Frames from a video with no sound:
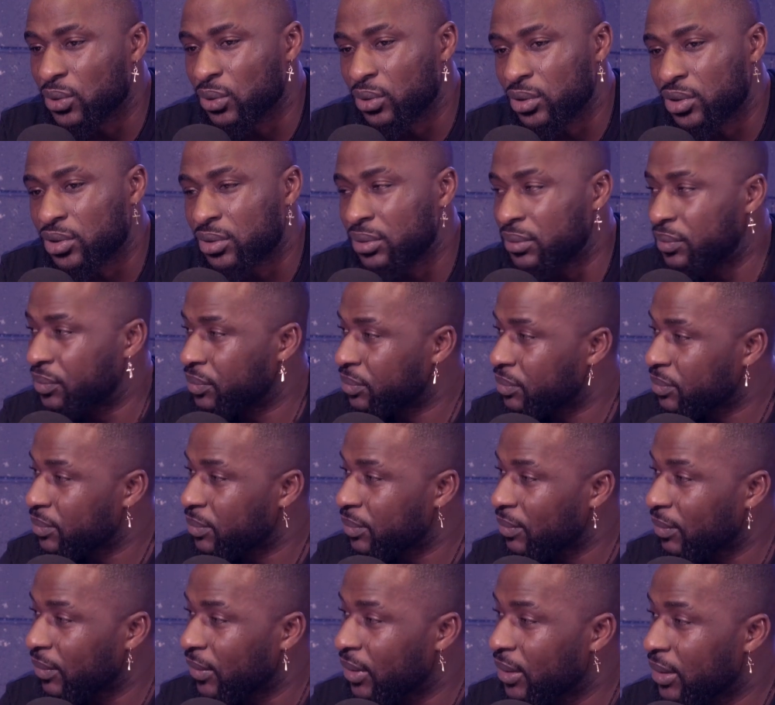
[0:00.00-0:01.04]
you have to have a
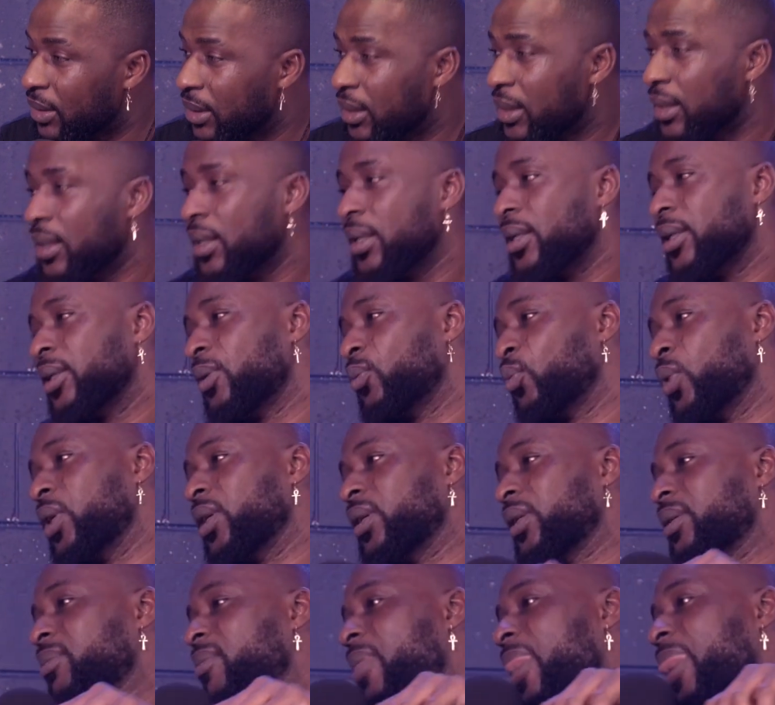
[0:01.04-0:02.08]
connection. That's
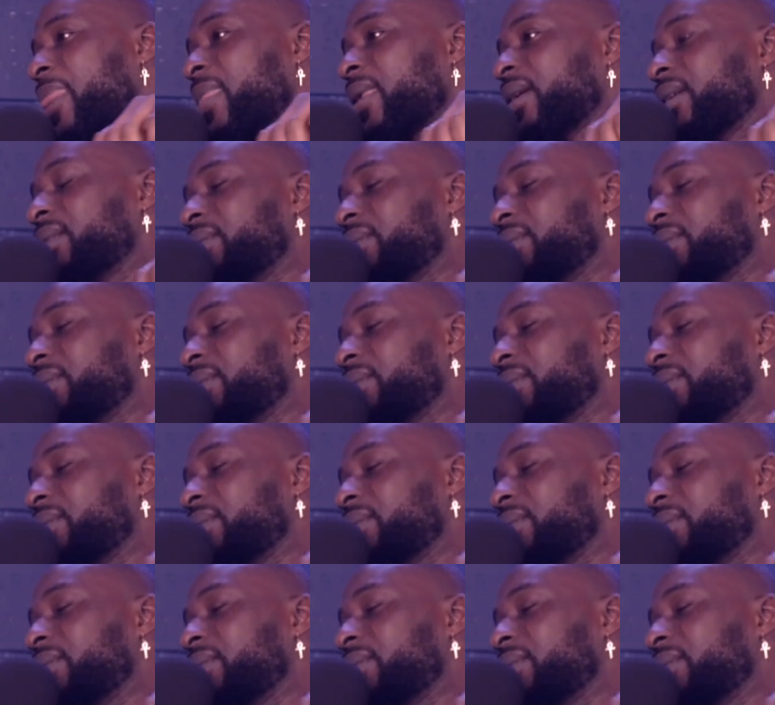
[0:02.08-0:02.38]
how it's gonna